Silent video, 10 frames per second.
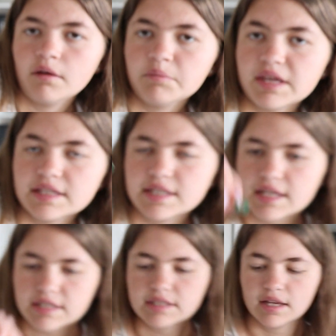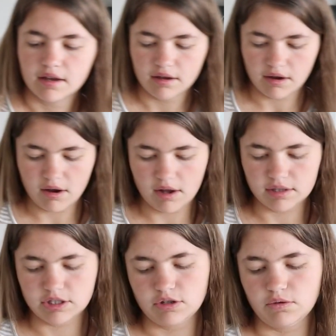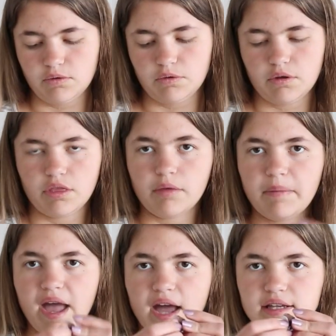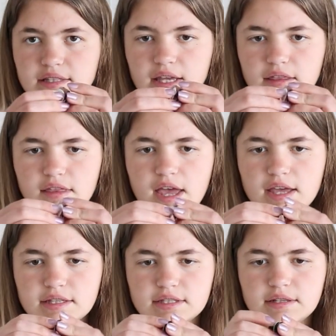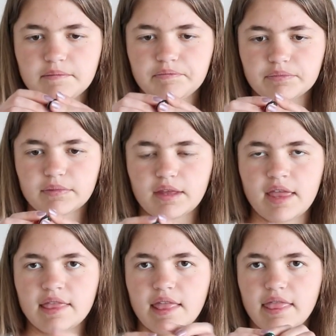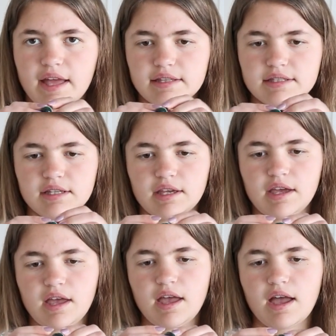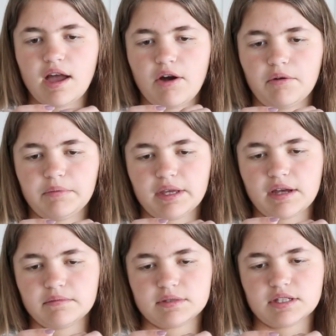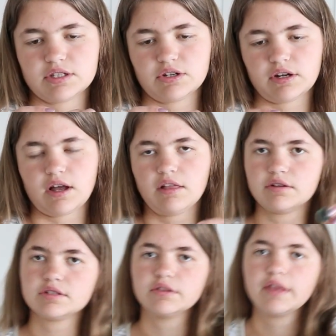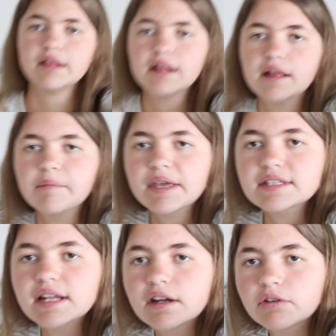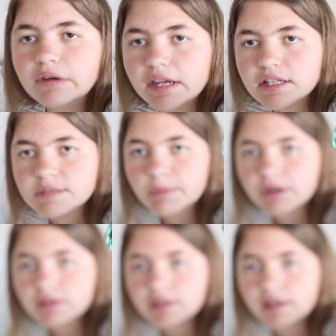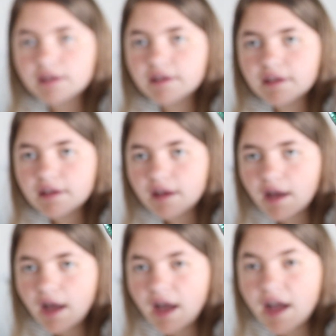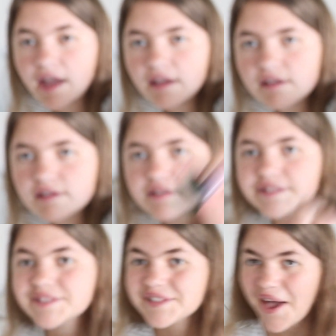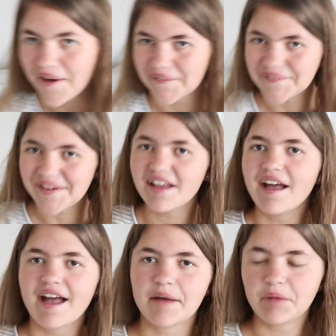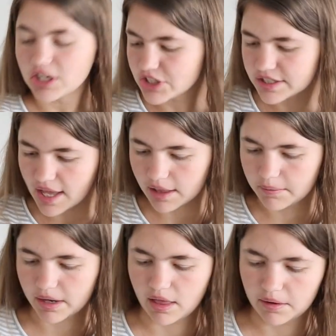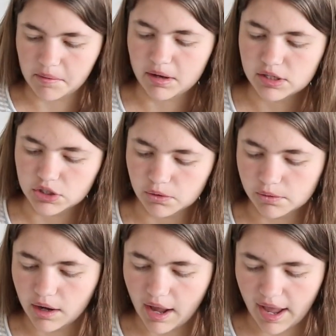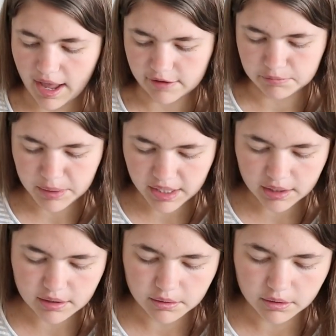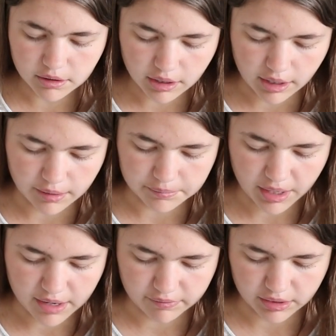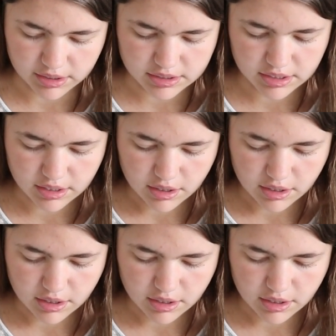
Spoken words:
pieces onto the backs like this, and then that's how it becomes a certain color. So then it makes it a green sparkly eye. So I'm not sure exactly what color I'm going to do. I have pink, kind of like this